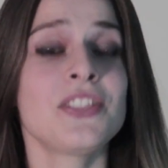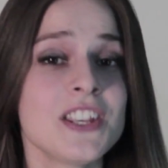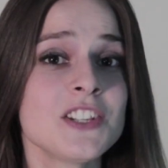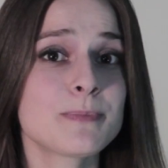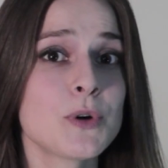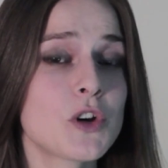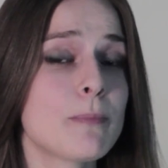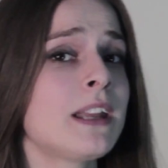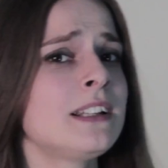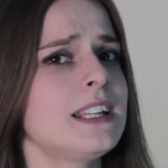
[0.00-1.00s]
This book
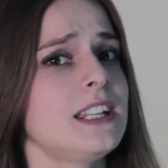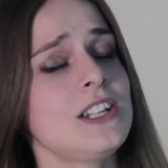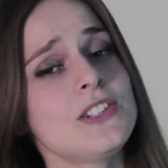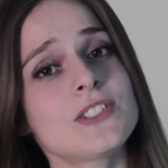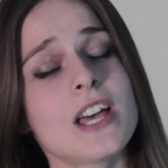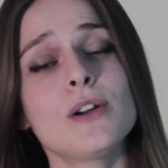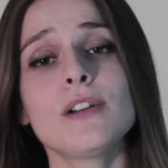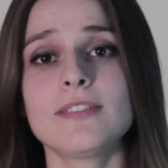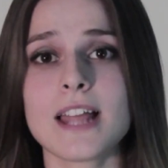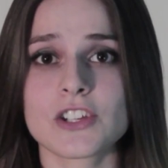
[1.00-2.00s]
mainly is a
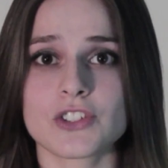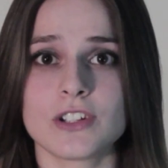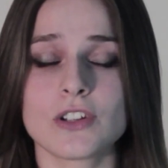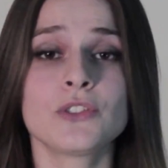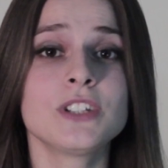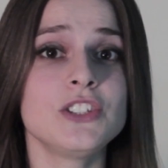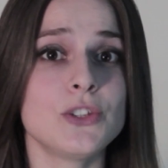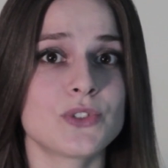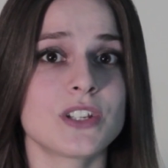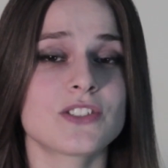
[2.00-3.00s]
reflection on the
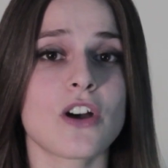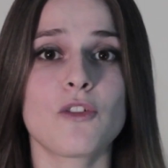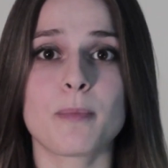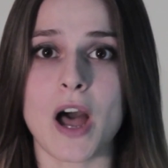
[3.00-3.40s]
uses of